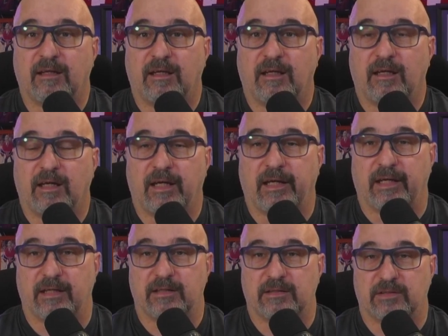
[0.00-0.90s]

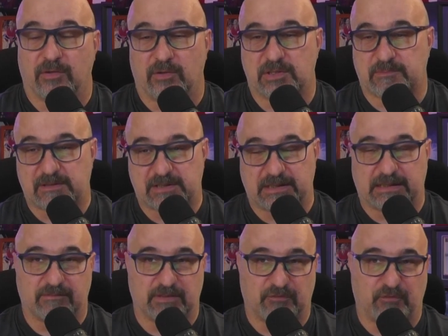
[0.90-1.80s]
And, especially
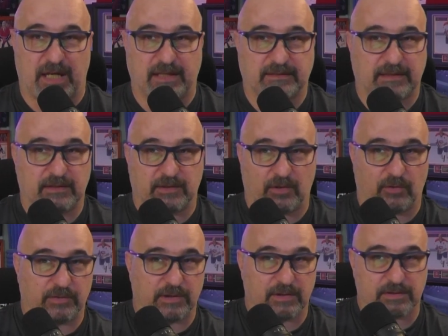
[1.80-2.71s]
given the fact that,
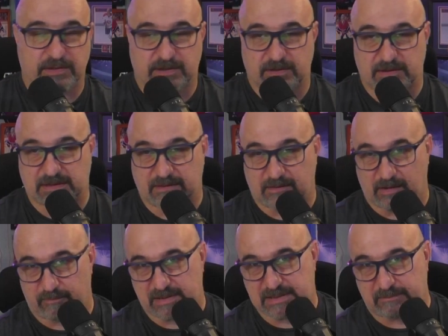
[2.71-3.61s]
there's going to
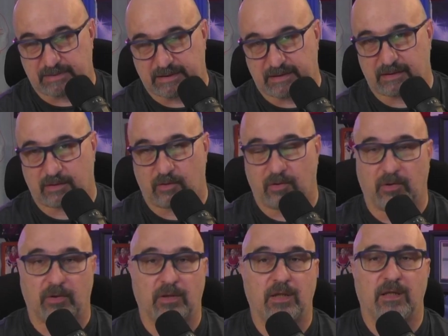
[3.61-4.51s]
be stability in
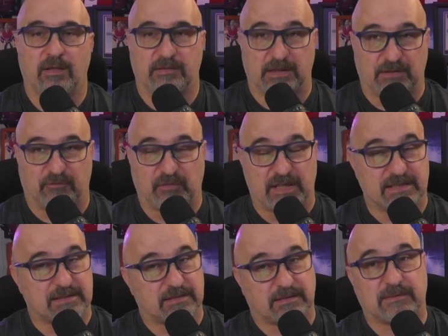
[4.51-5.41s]
goal. The defense,
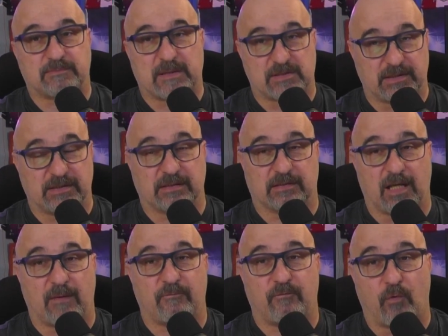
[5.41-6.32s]
especially the
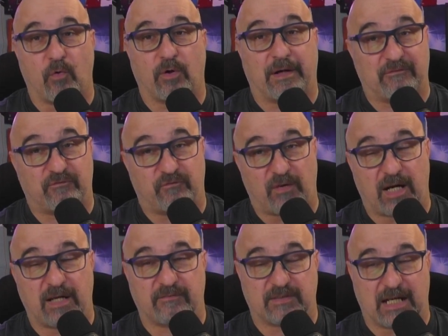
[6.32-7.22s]
top 4 and
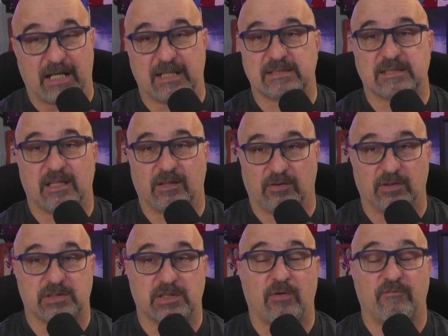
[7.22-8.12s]
5 guys,
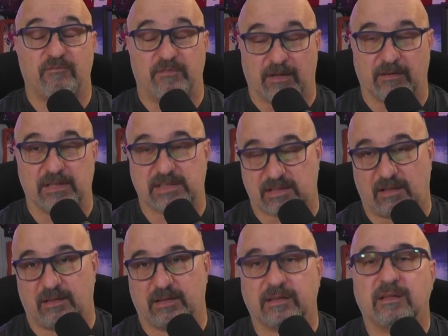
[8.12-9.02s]
looks very
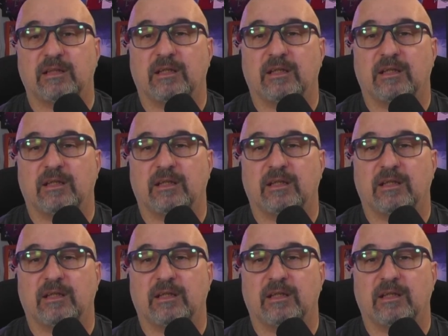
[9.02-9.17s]
solid.